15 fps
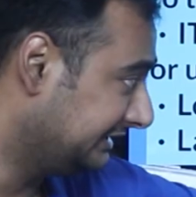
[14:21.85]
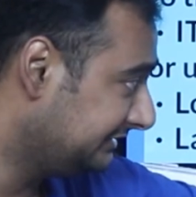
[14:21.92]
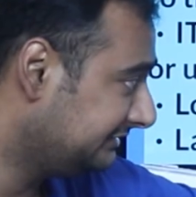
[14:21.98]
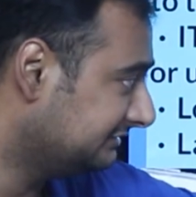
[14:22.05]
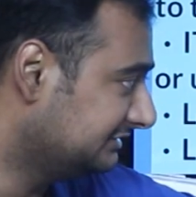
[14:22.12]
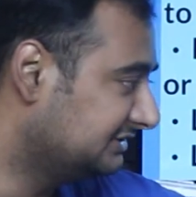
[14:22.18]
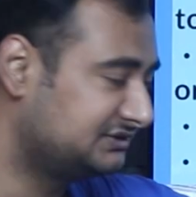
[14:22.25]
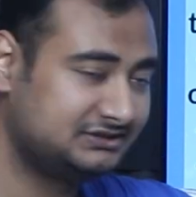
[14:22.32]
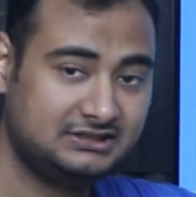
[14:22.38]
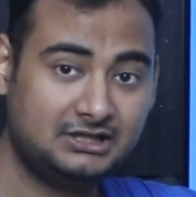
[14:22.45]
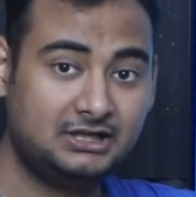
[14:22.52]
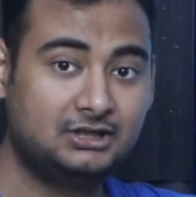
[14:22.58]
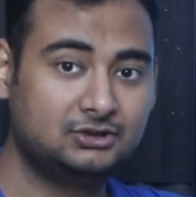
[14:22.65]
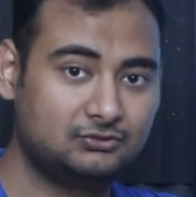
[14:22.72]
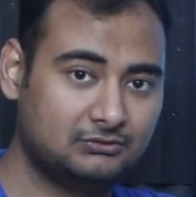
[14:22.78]
Then this
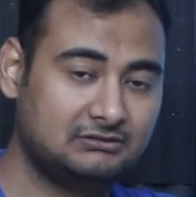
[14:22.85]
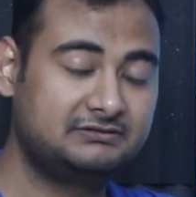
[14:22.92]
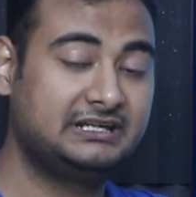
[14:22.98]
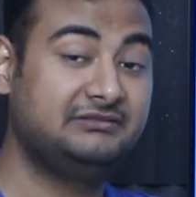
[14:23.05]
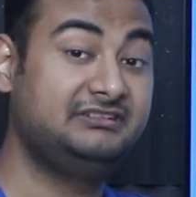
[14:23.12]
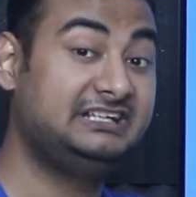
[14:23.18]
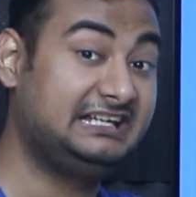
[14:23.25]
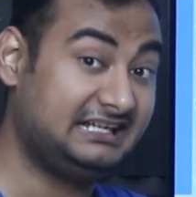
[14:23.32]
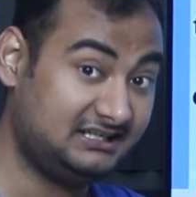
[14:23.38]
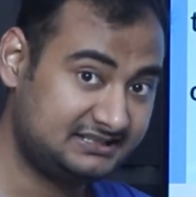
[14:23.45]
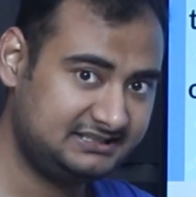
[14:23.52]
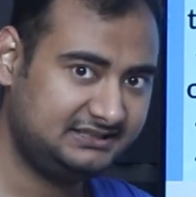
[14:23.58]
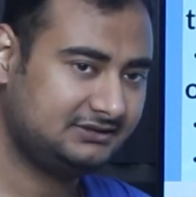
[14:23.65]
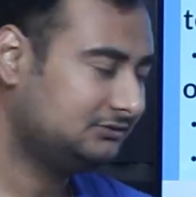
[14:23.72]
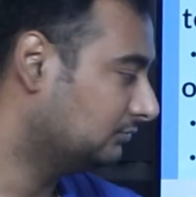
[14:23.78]
12 kV
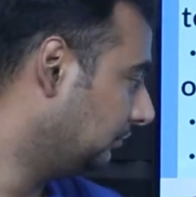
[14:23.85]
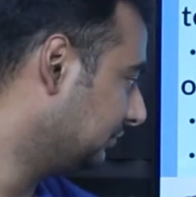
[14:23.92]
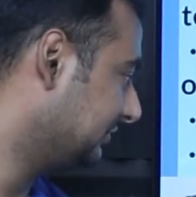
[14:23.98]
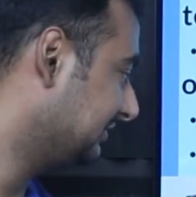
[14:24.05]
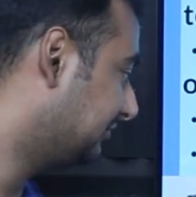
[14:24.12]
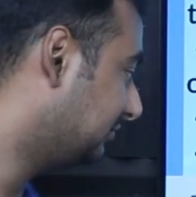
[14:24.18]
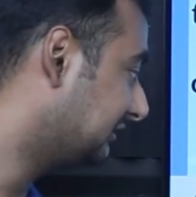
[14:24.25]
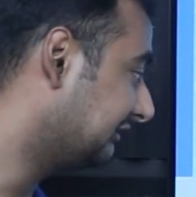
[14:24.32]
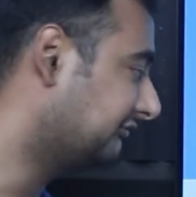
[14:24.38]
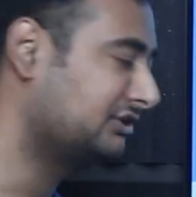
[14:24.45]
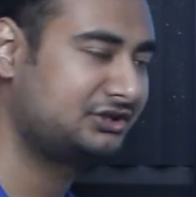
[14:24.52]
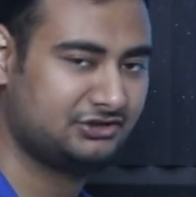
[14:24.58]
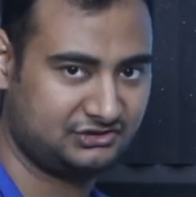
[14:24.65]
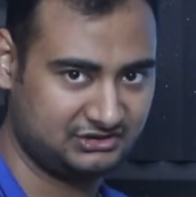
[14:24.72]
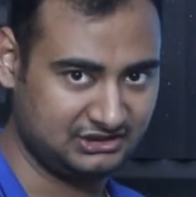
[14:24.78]
AC goes into
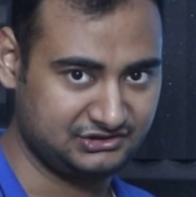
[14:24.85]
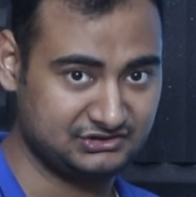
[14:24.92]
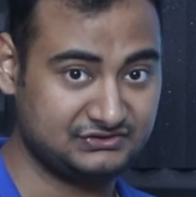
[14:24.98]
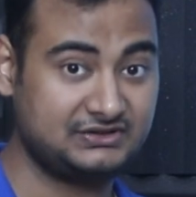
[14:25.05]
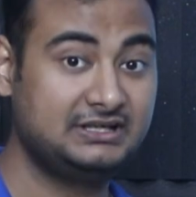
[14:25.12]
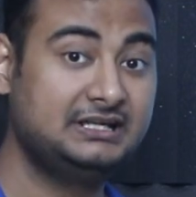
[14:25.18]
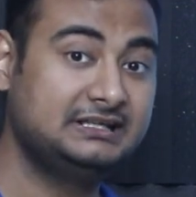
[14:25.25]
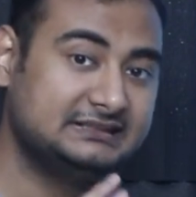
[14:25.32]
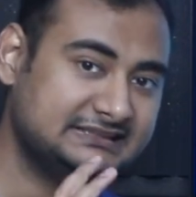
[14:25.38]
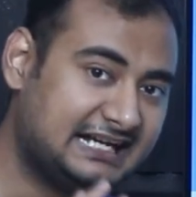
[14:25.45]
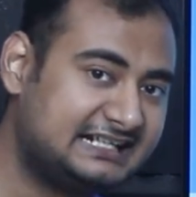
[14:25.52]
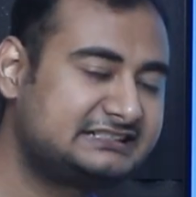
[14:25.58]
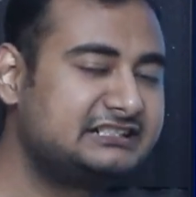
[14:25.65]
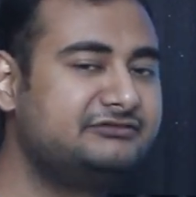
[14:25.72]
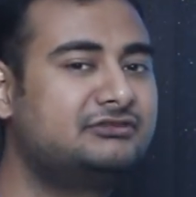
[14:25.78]
converter stations.
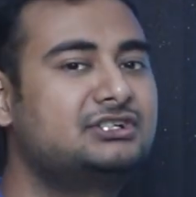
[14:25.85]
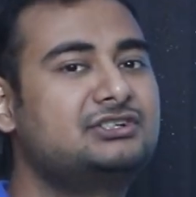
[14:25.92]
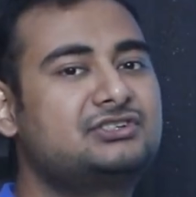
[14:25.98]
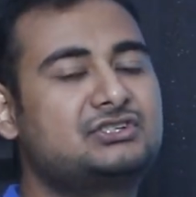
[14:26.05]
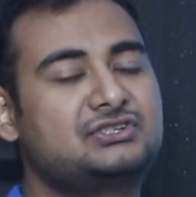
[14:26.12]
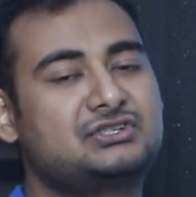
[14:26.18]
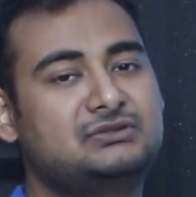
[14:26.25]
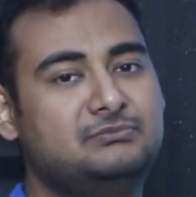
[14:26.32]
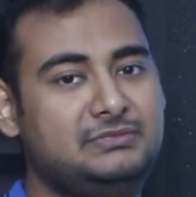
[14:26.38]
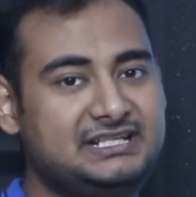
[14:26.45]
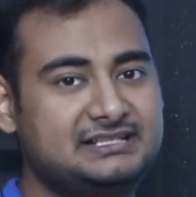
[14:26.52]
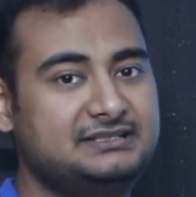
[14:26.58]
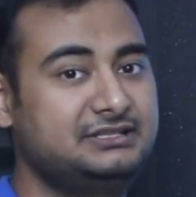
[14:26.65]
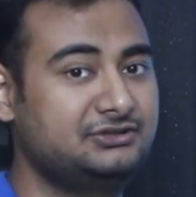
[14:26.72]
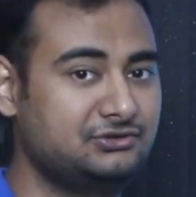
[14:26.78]
That converter station
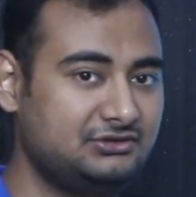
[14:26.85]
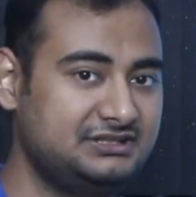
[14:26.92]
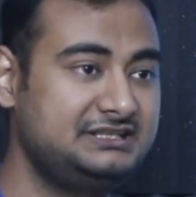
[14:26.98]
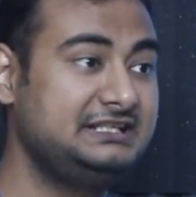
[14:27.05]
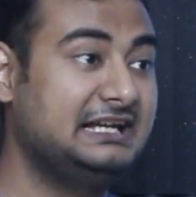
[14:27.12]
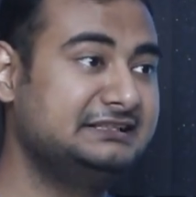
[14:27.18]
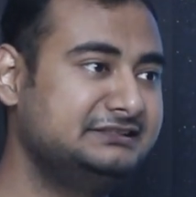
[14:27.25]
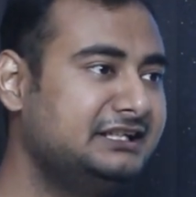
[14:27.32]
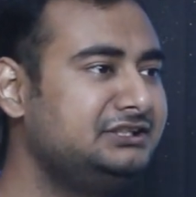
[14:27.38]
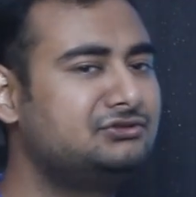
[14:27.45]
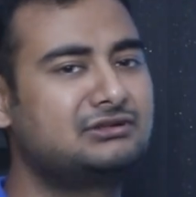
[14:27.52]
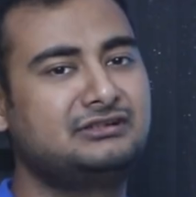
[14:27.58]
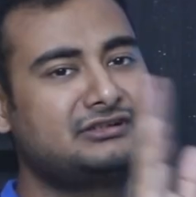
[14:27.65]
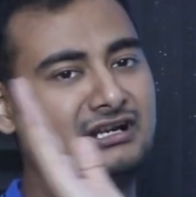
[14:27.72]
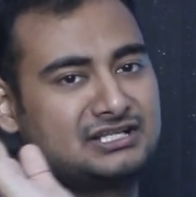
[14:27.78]
makes it into DC, and then
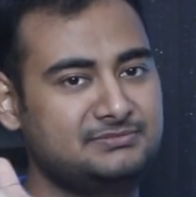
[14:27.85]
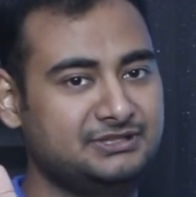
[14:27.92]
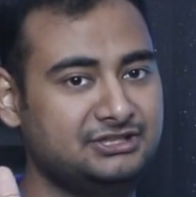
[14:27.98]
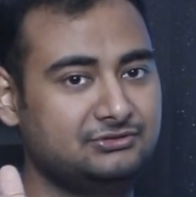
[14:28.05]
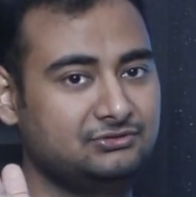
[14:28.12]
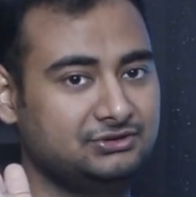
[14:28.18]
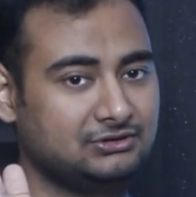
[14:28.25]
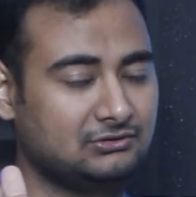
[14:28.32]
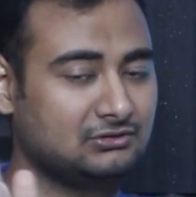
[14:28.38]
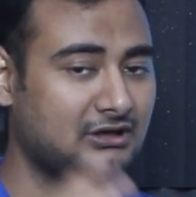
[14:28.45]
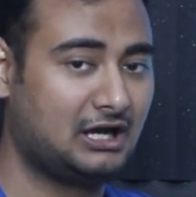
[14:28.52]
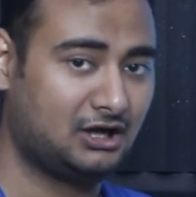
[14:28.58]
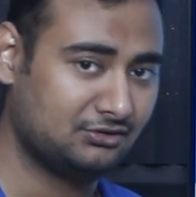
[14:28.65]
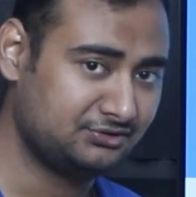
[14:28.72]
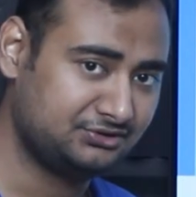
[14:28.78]
you can transmit it to your load.
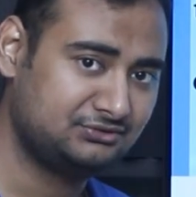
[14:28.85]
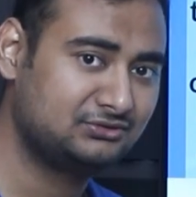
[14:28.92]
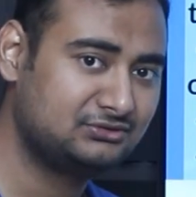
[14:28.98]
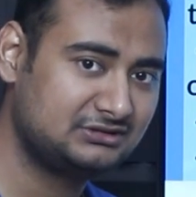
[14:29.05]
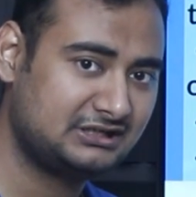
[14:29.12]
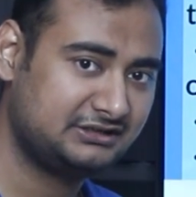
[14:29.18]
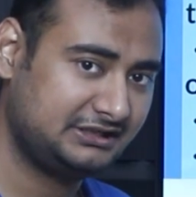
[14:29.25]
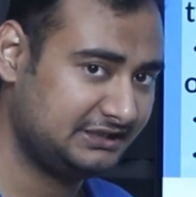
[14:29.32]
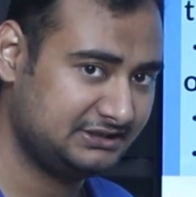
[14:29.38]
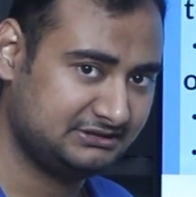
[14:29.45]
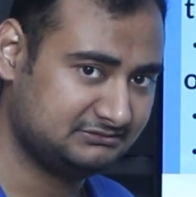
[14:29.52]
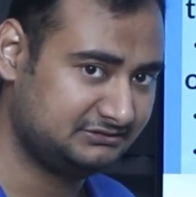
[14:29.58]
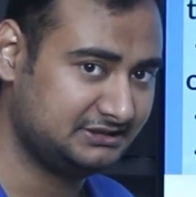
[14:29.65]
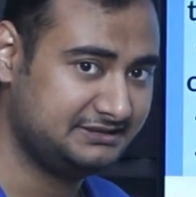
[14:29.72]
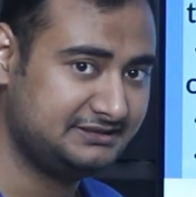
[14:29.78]
How do you know the
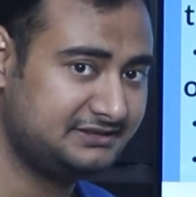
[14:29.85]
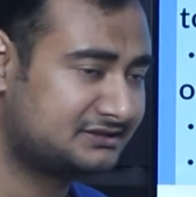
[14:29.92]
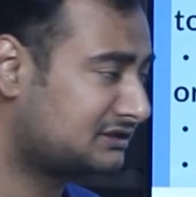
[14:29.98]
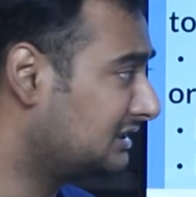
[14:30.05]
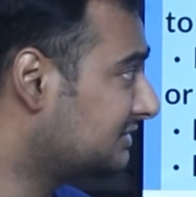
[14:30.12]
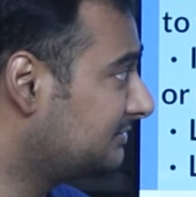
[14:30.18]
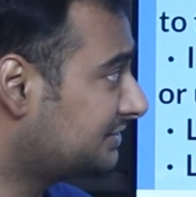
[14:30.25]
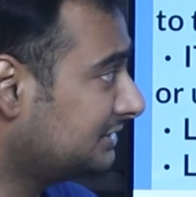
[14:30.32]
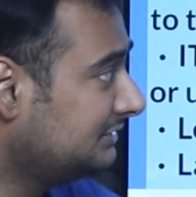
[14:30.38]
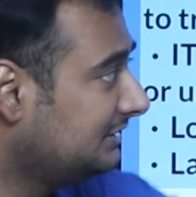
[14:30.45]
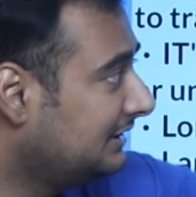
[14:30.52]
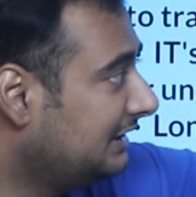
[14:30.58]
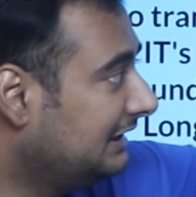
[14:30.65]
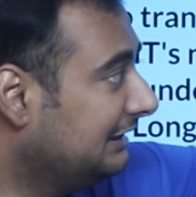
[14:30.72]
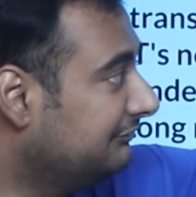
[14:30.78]
DC is transmission?
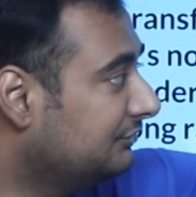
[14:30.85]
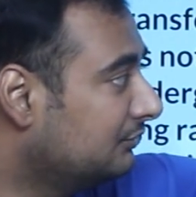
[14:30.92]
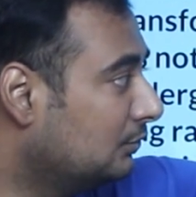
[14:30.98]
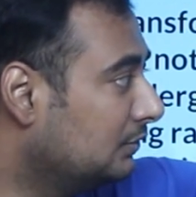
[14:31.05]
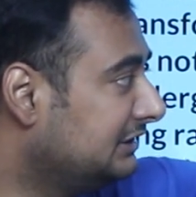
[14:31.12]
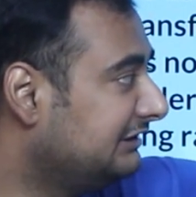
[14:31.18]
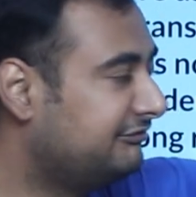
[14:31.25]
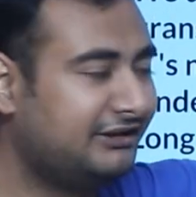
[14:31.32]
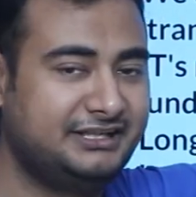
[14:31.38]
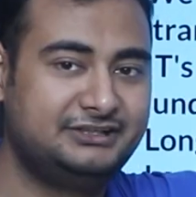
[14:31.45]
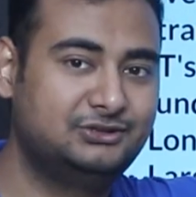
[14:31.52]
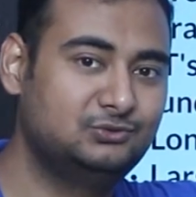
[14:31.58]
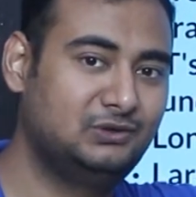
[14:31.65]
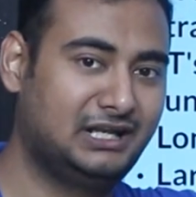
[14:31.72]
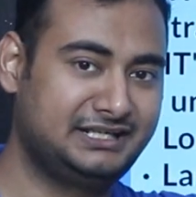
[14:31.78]
If you only
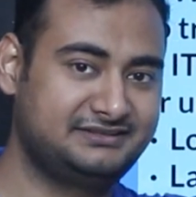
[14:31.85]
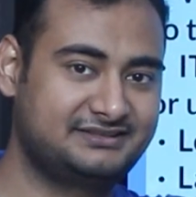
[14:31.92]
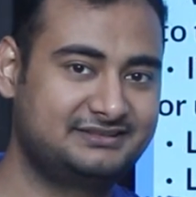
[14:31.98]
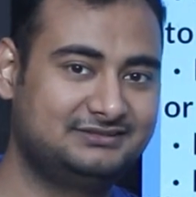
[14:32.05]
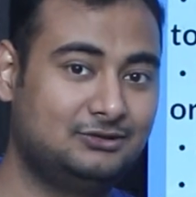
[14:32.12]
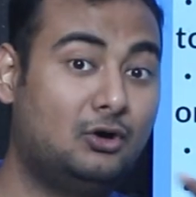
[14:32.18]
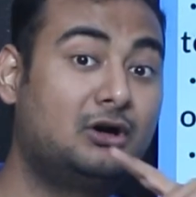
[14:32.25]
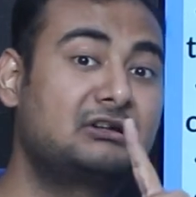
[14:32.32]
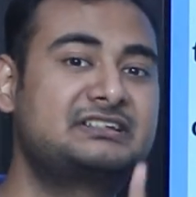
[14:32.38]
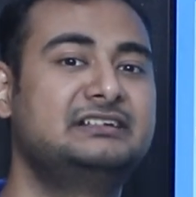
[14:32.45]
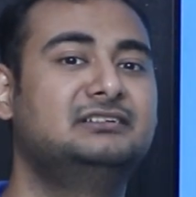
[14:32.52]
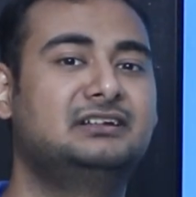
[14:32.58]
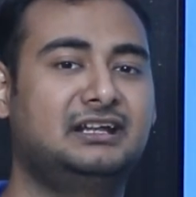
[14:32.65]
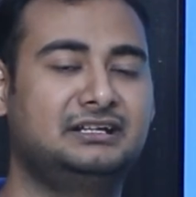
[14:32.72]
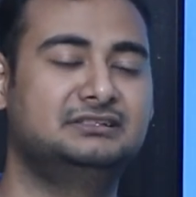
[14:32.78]
find two lines or a
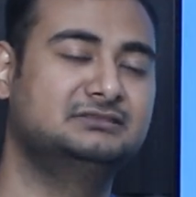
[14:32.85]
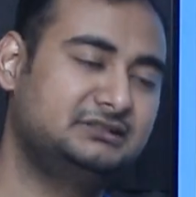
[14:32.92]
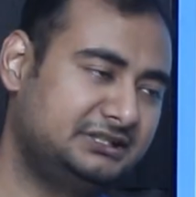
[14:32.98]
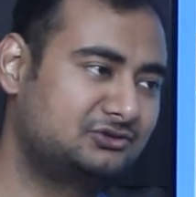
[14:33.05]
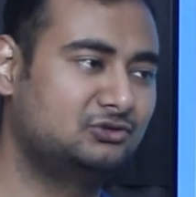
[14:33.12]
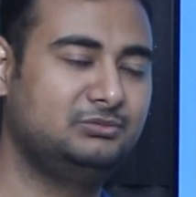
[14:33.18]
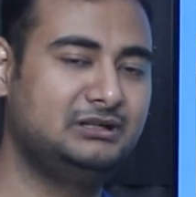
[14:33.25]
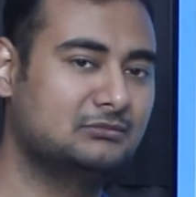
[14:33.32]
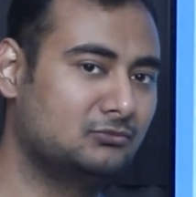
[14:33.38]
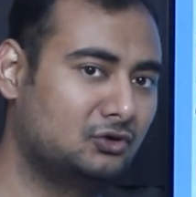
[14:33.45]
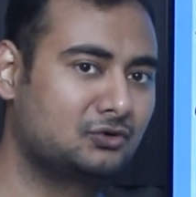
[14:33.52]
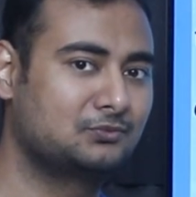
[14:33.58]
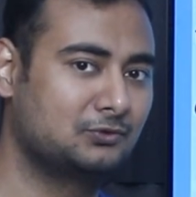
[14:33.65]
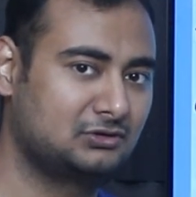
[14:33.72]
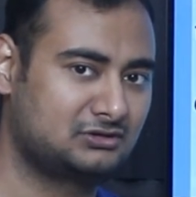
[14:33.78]
single line, it could be a
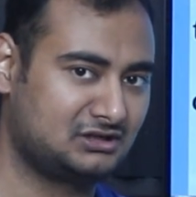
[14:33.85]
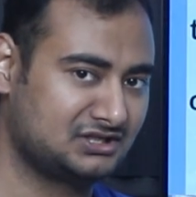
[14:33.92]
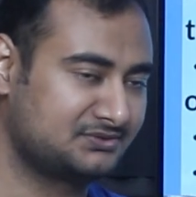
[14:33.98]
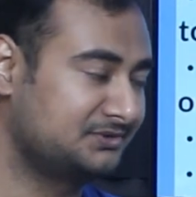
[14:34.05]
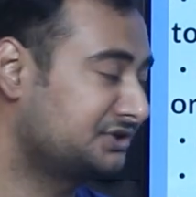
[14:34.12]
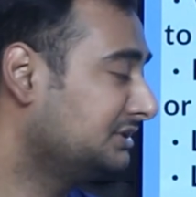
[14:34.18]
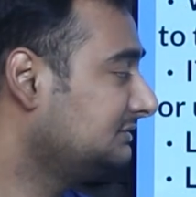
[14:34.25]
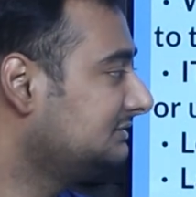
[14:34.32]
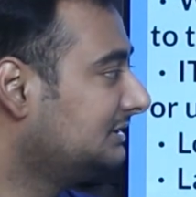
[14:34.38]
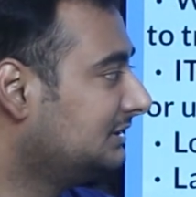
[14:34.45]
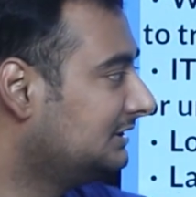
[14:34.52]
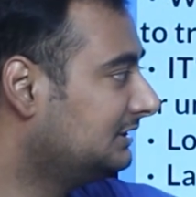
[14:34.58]
monopole transmission.